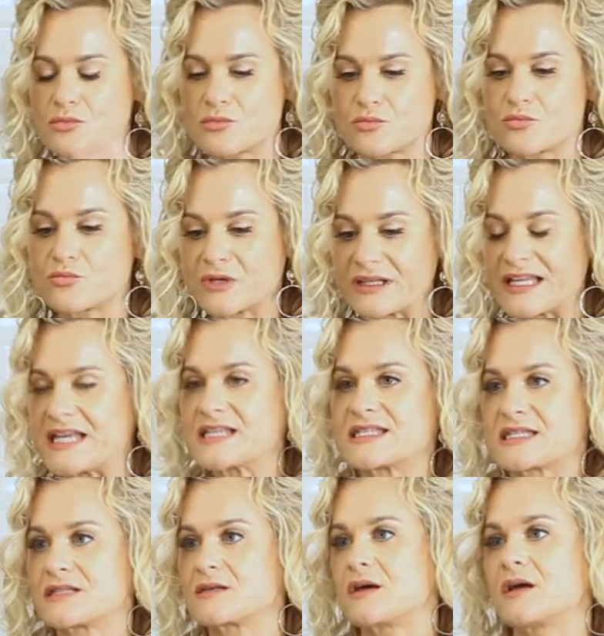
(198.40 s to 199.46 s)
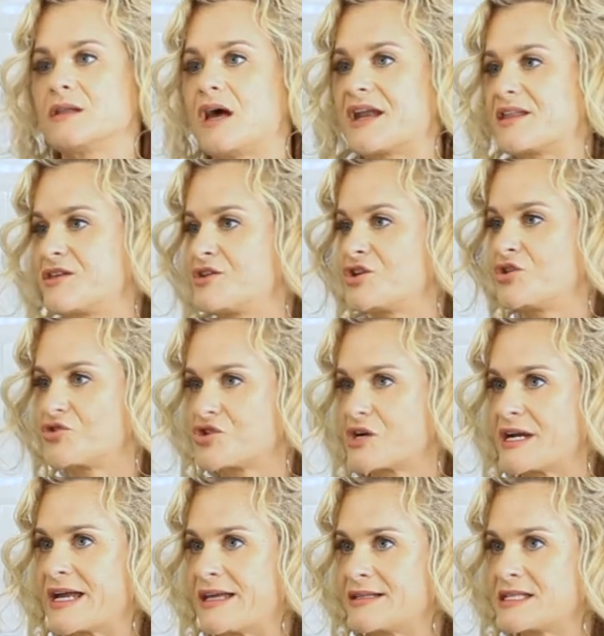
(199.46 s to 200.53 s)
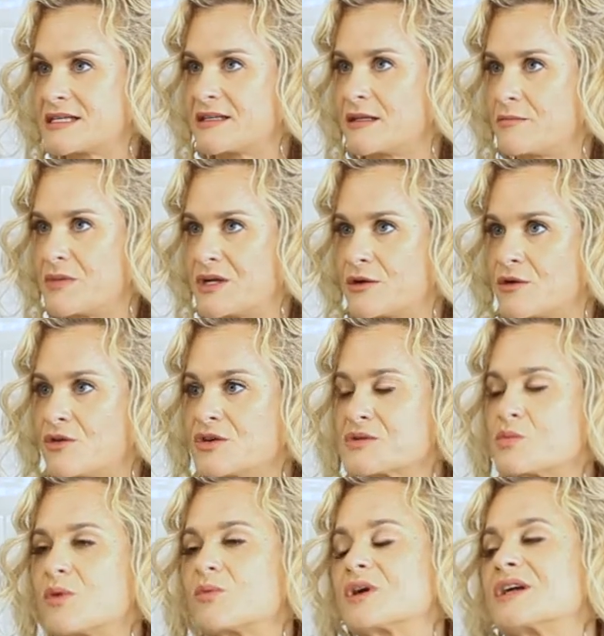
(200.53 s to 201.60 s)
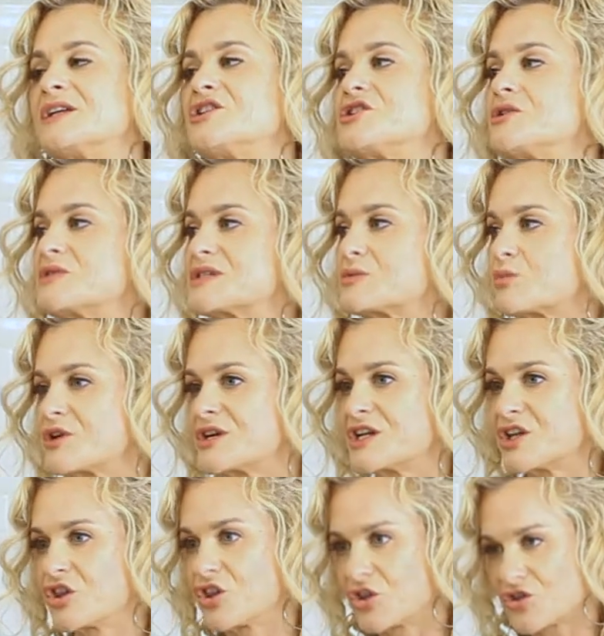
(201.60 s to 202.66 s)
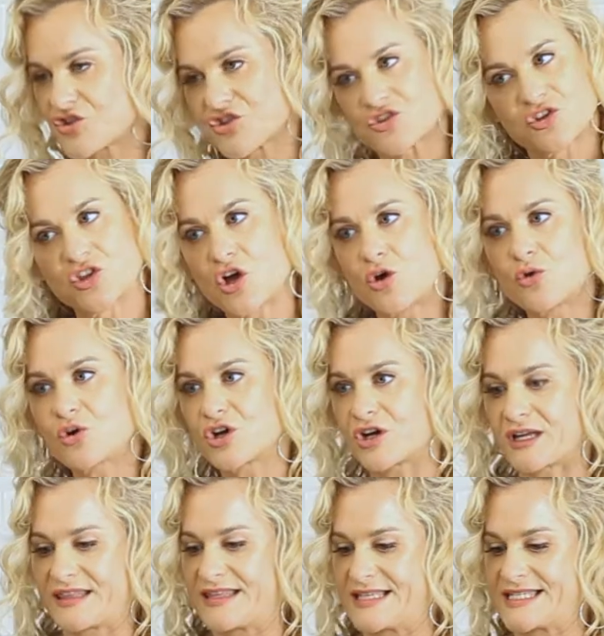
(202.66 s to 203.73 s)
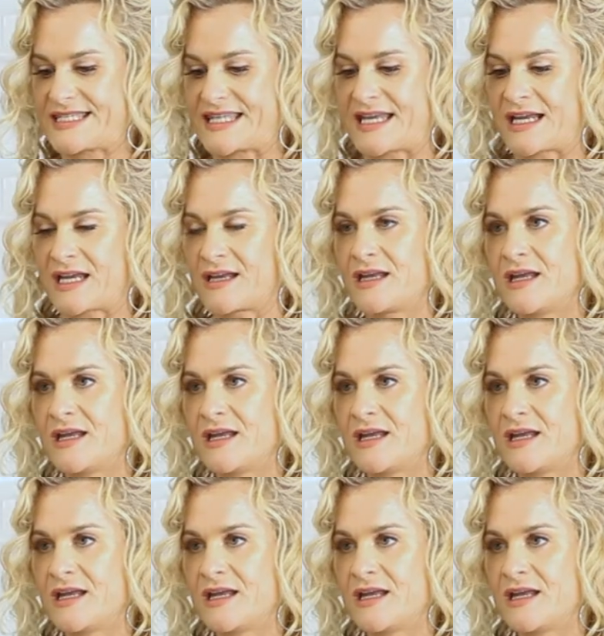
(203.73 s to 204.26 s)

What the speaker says: release a lot of the nutrients and the minerals. What we're going to do is we're going to slow cook this thing.